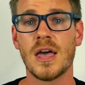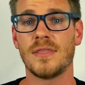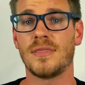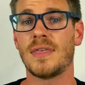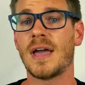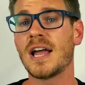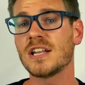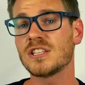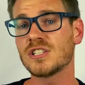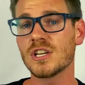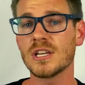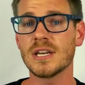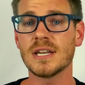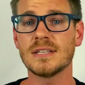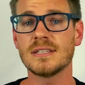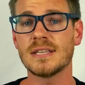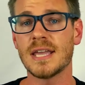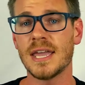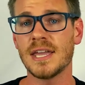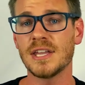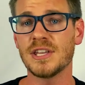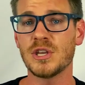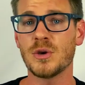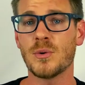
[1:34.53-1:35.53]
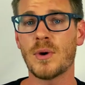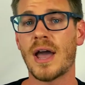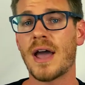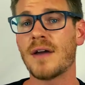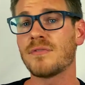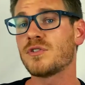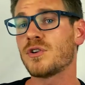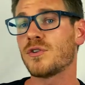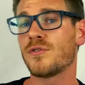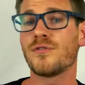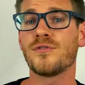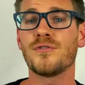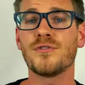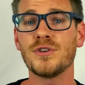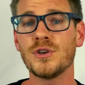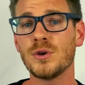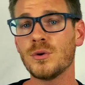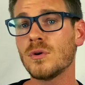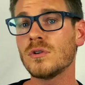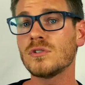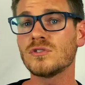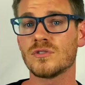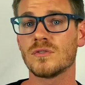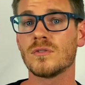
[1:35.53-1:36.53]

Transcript: That's gonna take you after a few